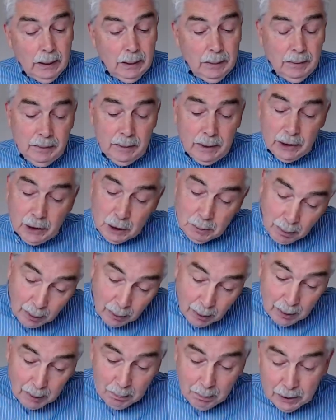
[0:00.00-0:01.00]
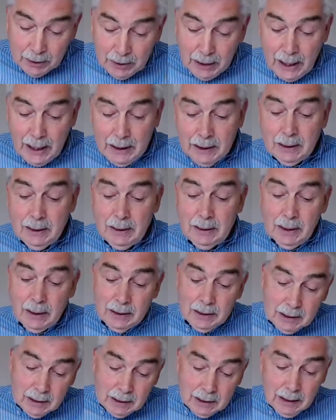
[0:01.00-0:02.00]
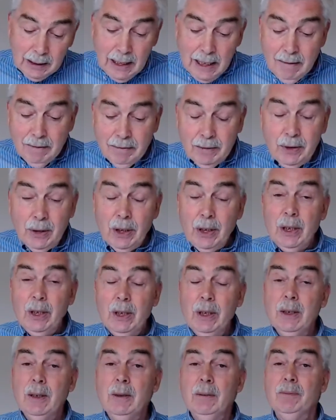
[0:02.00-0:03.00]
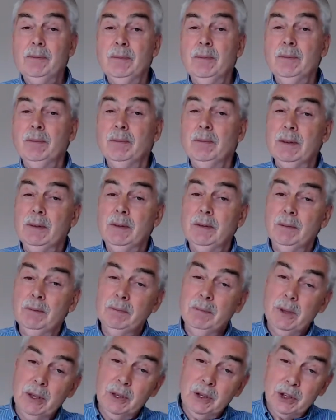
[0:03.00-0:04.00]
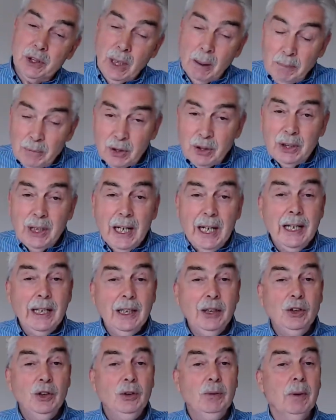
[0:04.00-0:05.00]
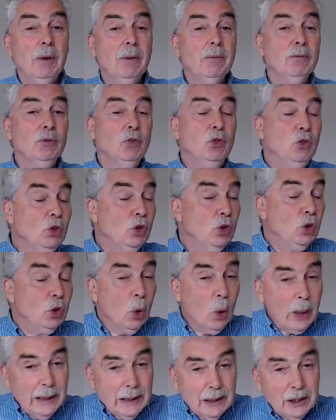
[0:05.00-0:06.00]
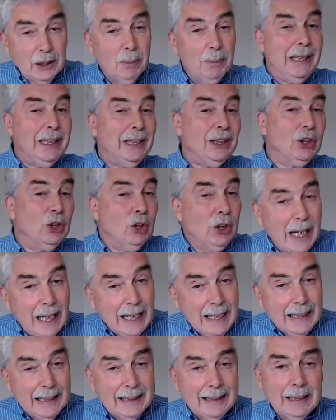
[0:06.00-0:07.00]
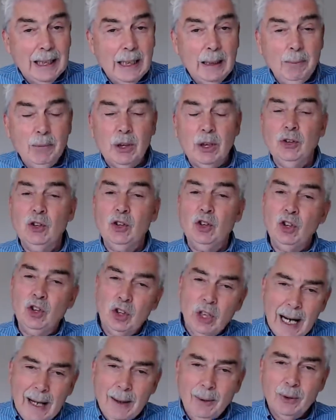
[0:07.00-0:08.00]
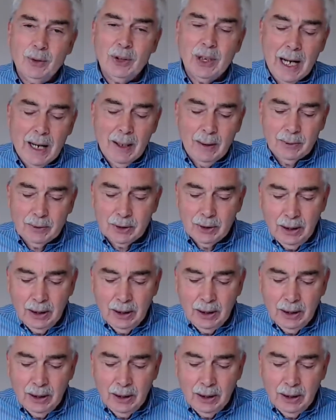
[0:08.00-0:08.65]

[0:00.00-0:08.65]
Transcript: The spirit possessed a slave girl at some stage joins them each day, it seems, and shouts out